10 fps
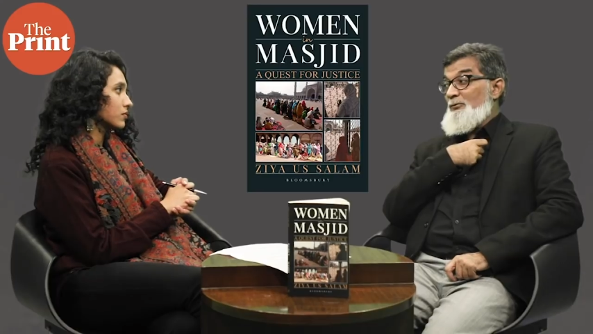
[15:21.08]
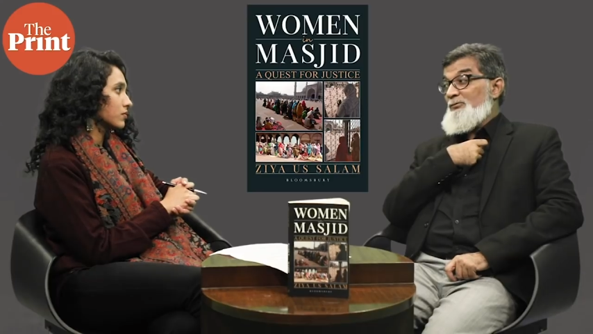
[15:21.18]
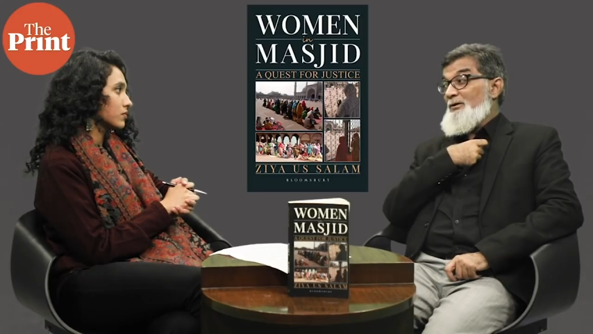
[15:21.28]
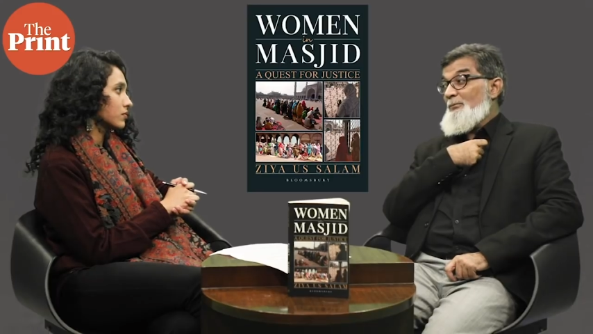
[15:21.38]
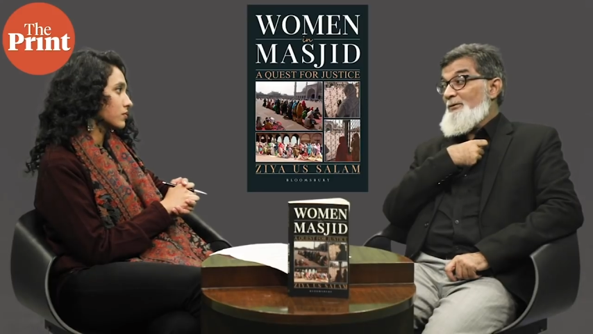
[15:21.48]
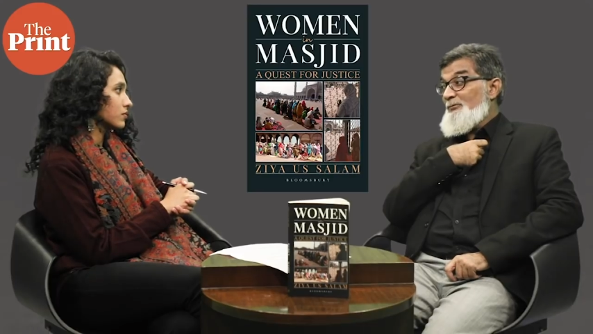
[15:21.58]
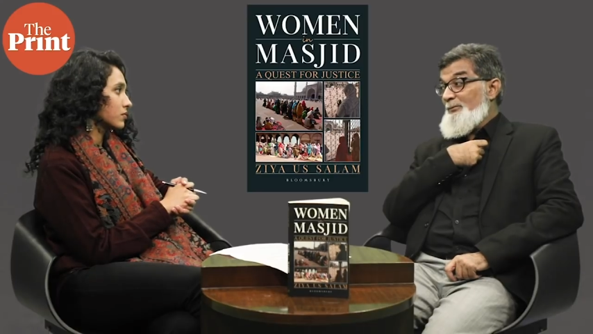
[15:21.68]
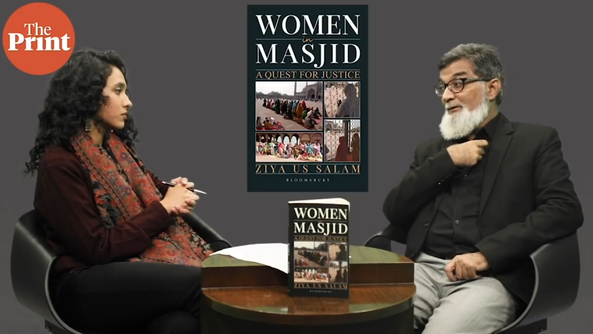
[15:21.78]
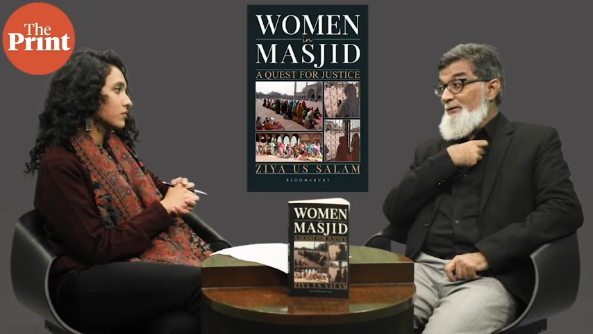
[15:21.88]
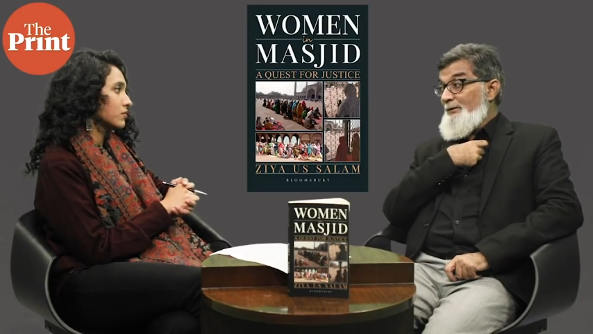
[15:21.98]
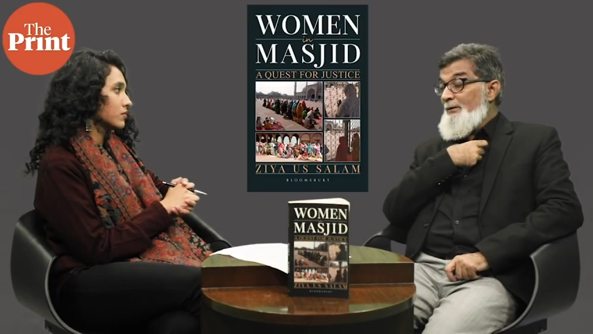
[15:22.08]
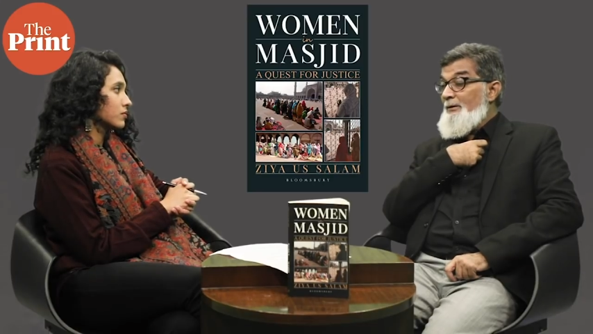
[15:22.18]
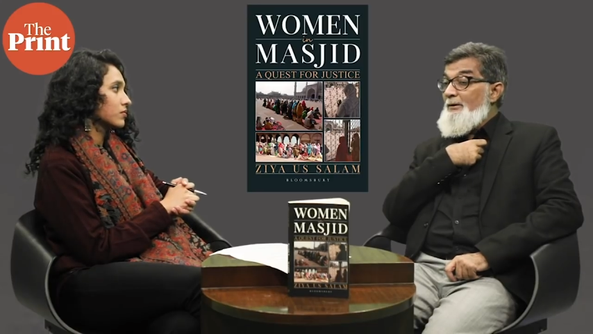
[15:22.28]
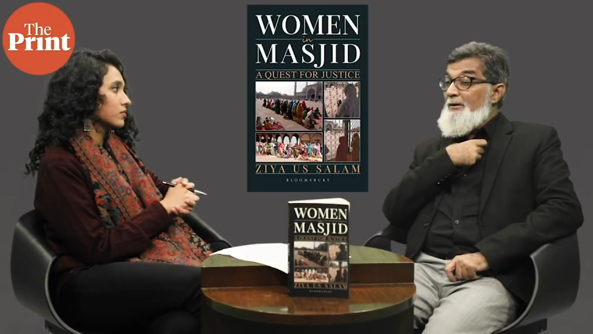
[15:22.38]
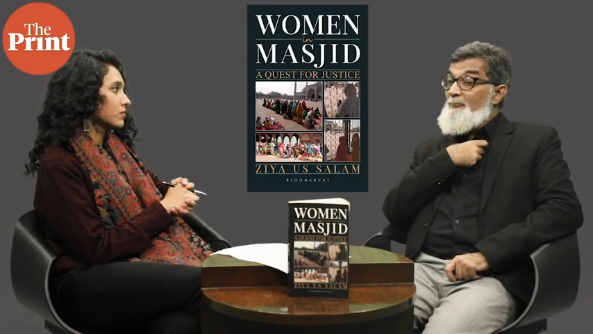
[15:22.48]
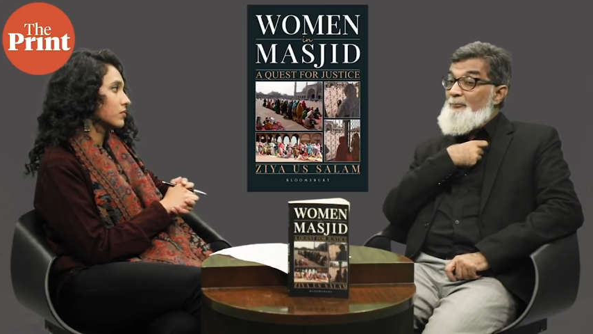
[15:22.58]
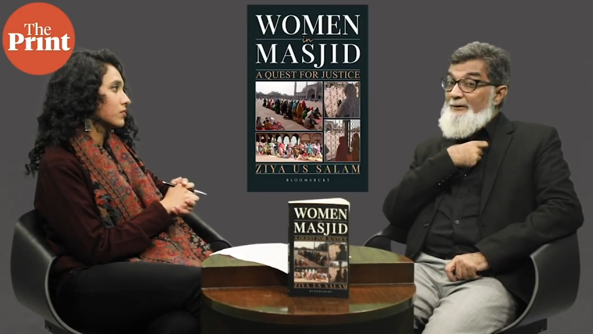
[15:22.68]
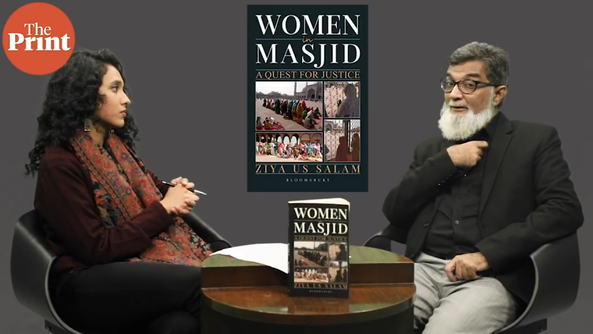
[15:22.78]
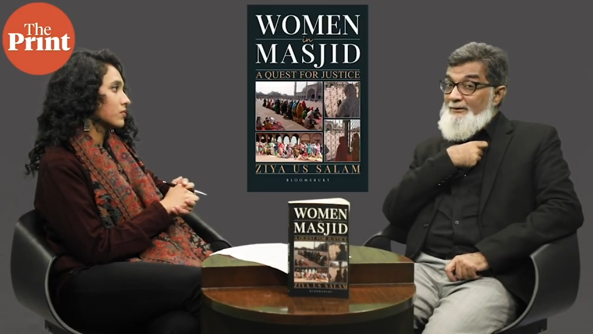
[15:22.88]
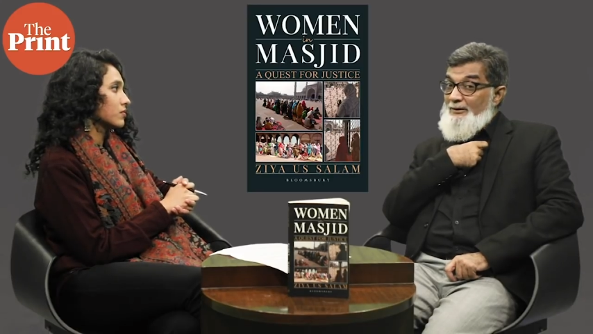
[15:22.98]
Speaker 1: to establish prayer, and
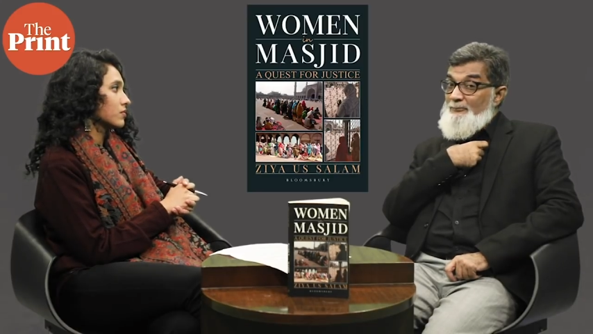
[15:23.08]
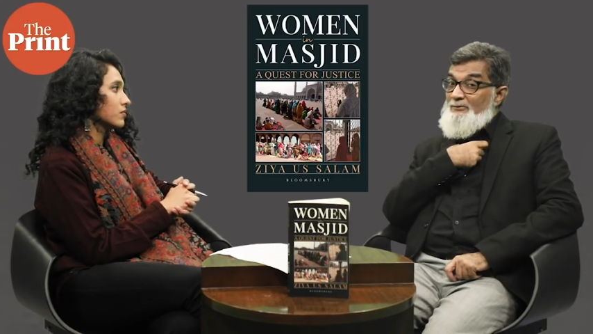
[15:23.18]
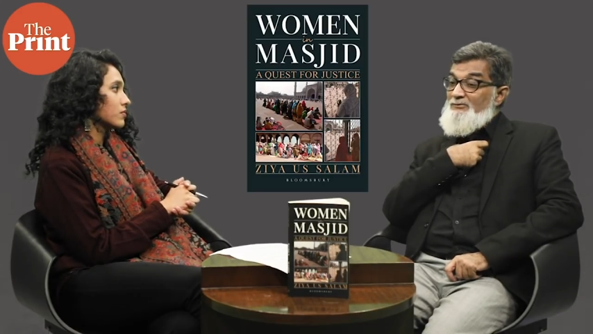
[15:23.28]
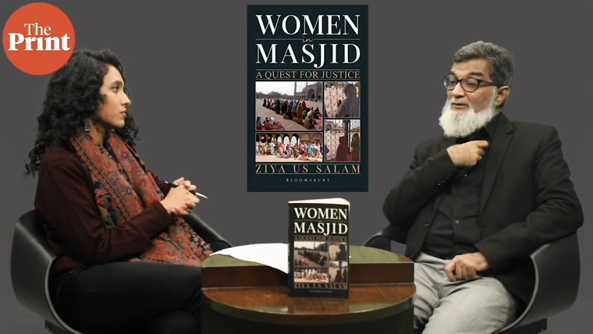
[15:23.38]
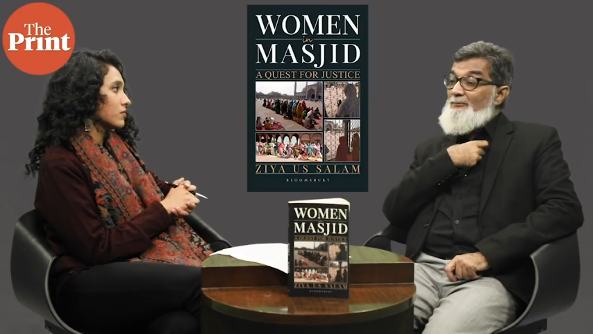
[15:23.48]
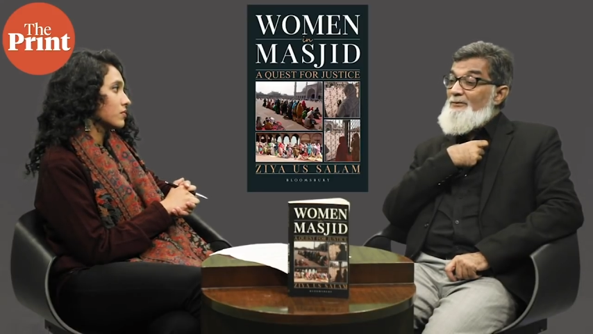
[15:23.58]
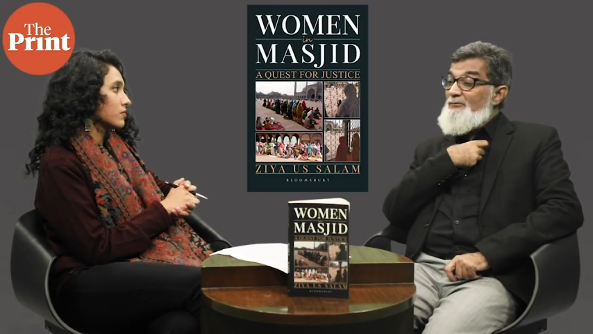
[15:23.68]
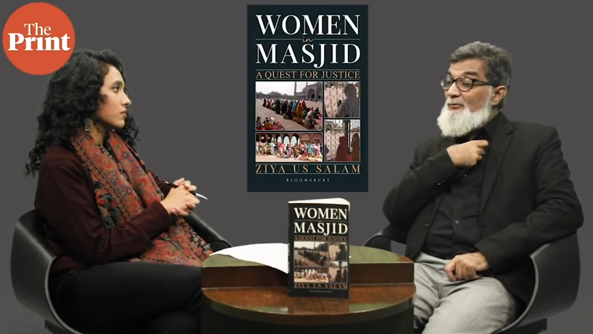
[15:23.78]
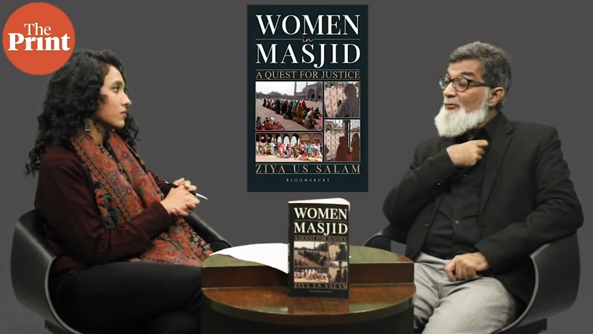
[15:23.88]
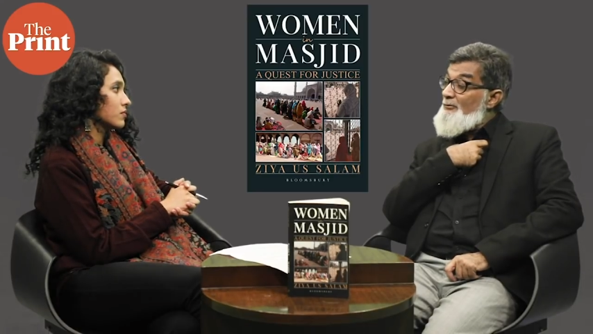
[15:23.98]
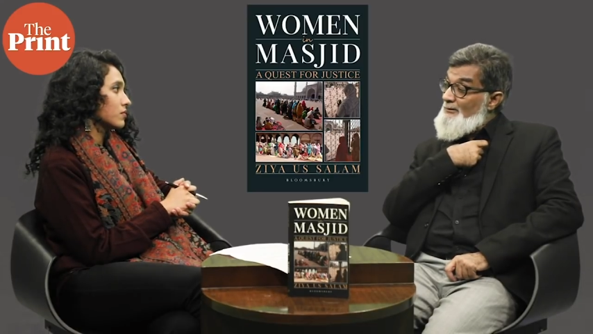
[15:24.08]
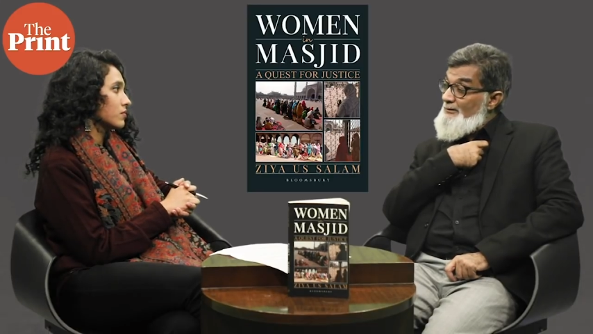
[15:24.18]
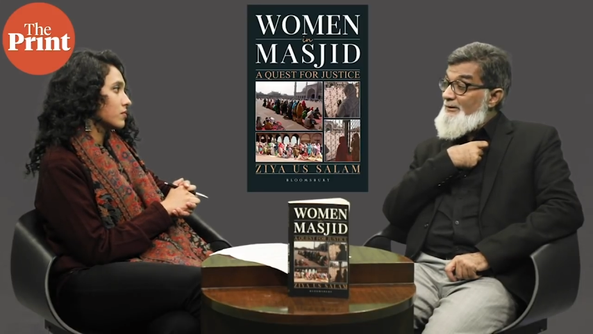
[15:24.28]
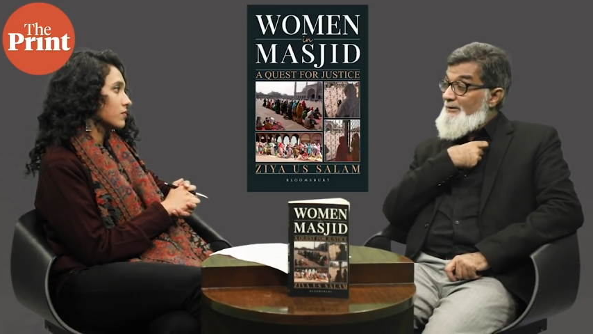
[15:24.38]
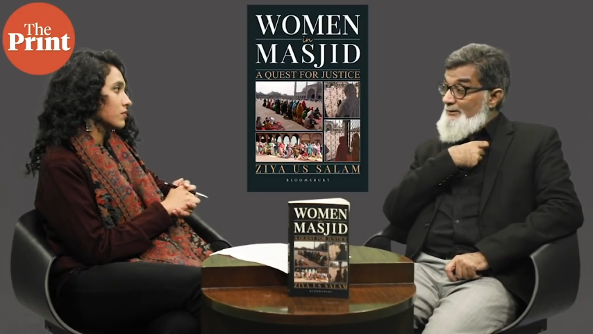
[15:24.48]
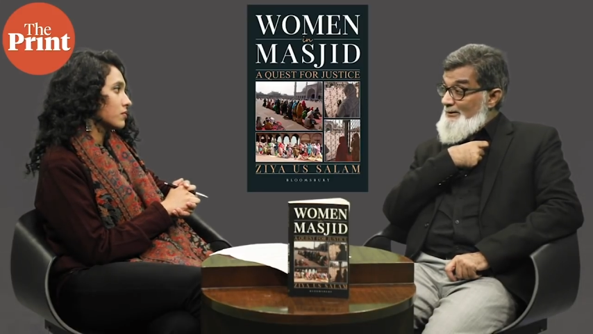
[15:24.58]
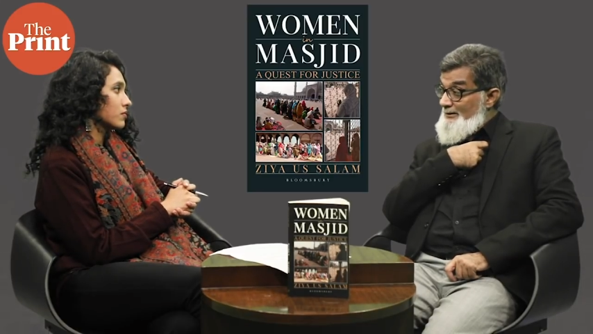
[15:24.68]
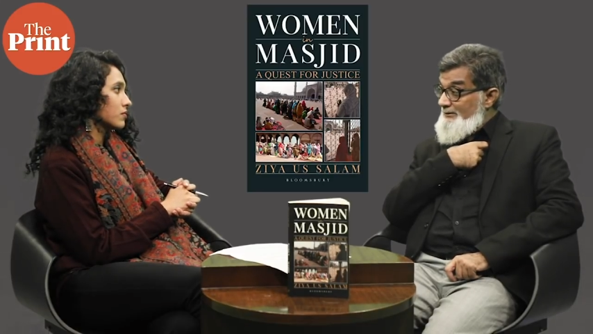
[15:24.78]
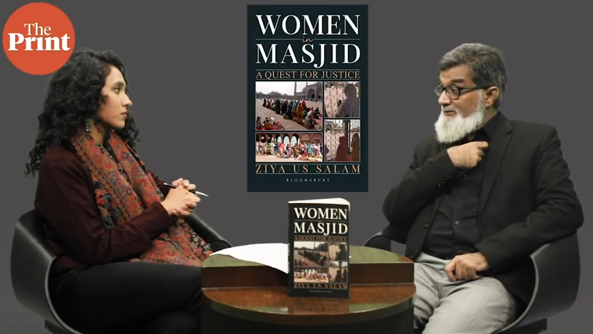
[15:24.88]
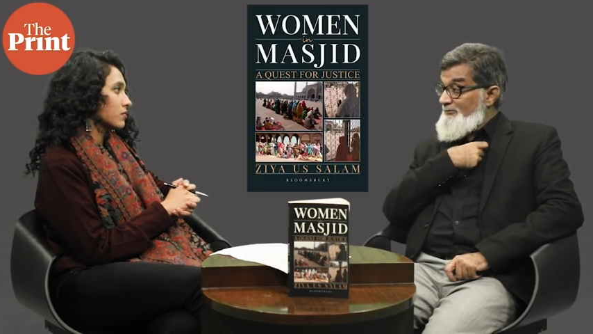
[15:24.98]
prayer can be established only in
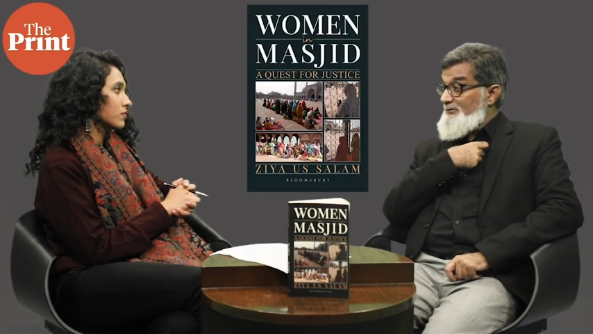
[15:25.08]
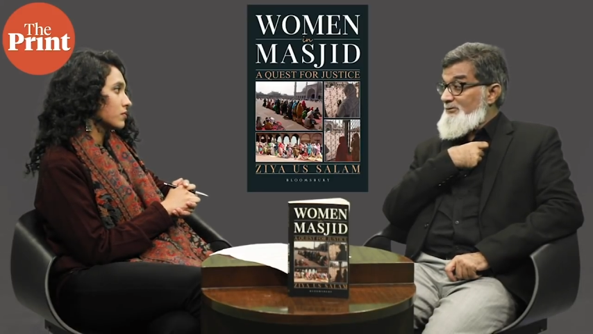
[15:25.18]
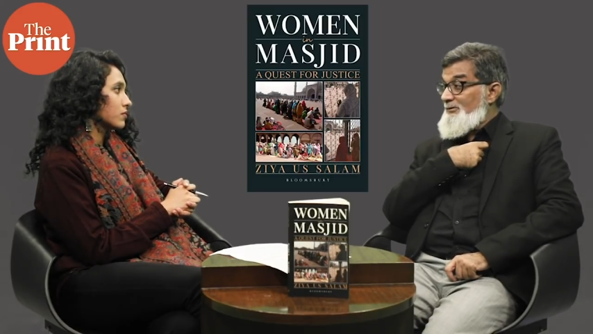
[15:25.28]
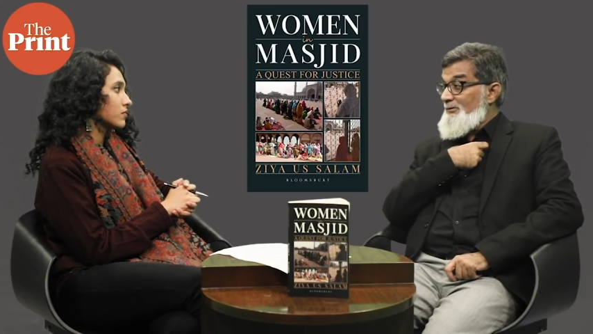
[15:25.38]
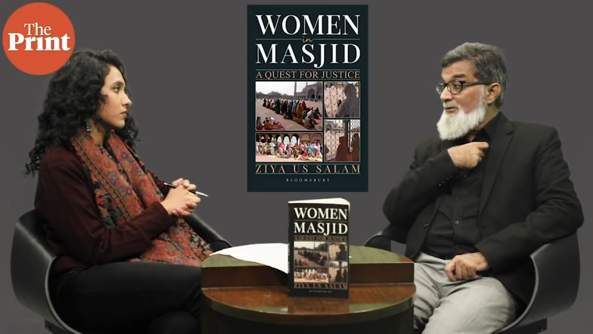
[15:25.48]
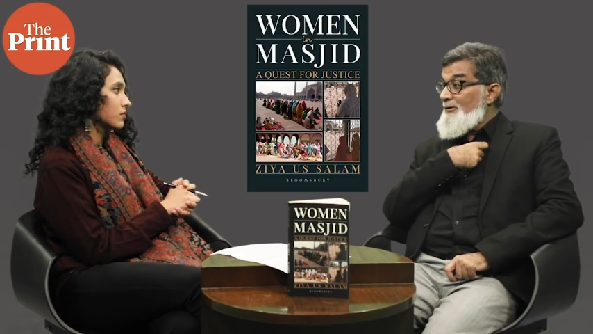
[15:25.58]
collectivity.